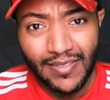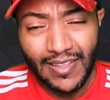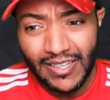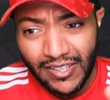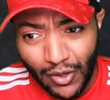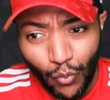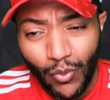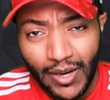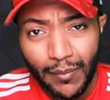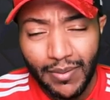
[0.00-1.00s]
They don't
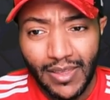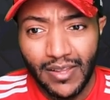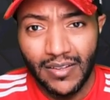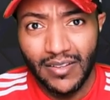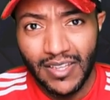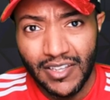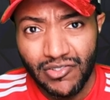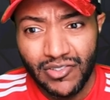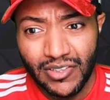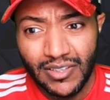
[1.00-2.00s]
want to be uh,
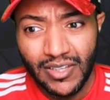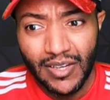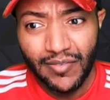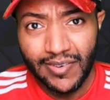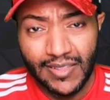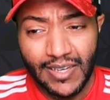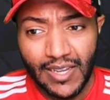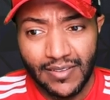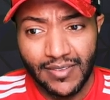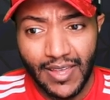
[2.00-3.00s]
injured for the
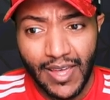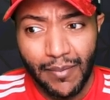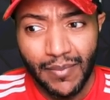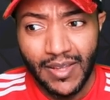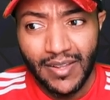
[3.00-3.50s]
next game.